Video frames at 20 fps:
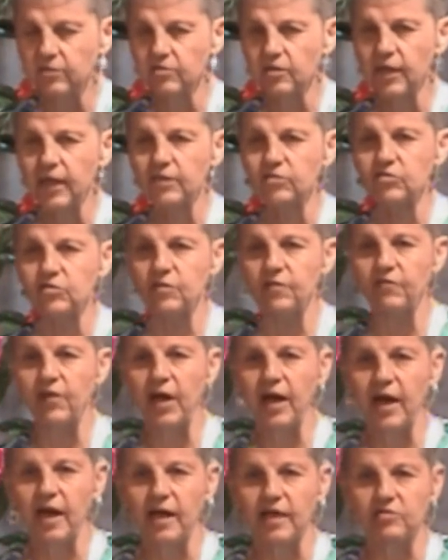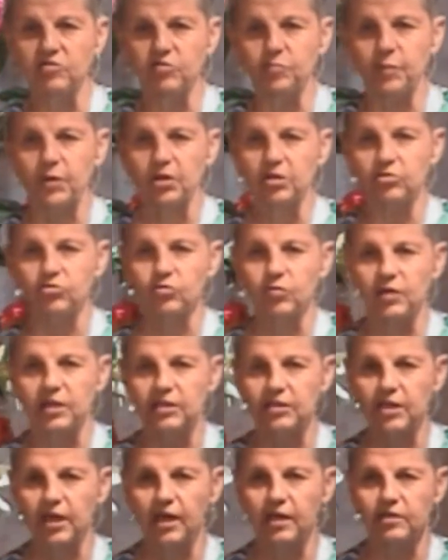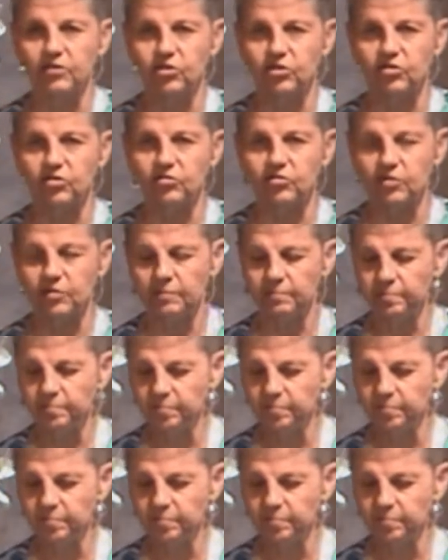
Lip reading: So let's define spiritual intelligence.